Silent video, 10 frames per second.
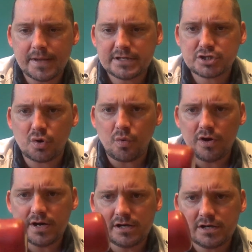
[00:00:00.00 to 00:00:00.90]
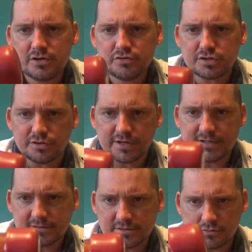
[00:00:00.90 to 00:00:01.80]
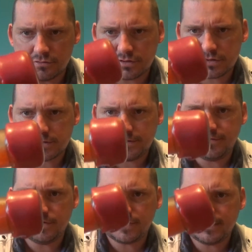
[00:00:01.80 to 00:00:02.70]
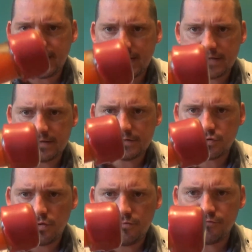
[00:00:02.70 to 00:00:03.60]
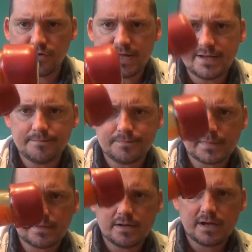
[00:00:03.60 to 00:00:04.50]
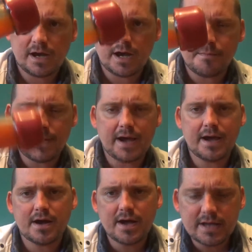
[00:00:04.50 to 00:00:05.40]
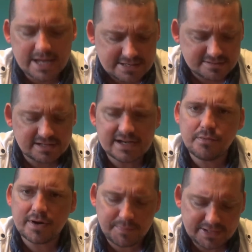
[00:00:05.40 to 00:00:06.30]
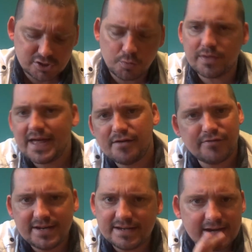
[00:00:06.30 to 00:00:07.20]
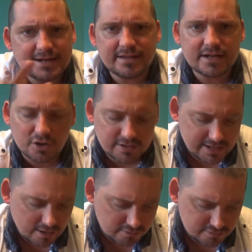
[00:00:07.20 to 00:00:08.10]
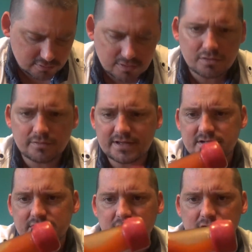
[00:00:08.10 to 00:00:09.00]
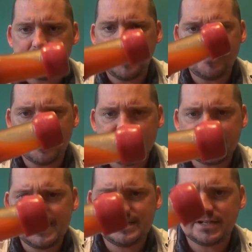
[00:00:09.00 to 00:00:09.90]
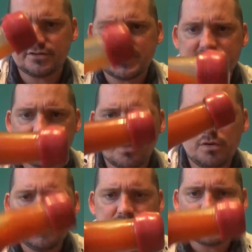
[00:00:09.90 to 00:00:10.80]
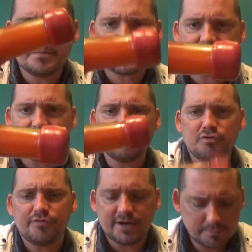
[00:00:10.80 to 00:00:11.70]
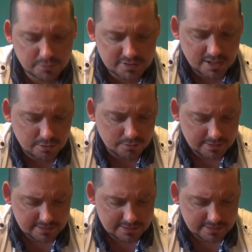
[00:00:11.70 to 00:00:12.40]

It's quite a loose looking sauce, if you look at that. It's quite runny. Instantly when I picked it up without reading anything on it, I thought, oh, that's not going to be very tasty because it's so loose, it must have water in it, but no.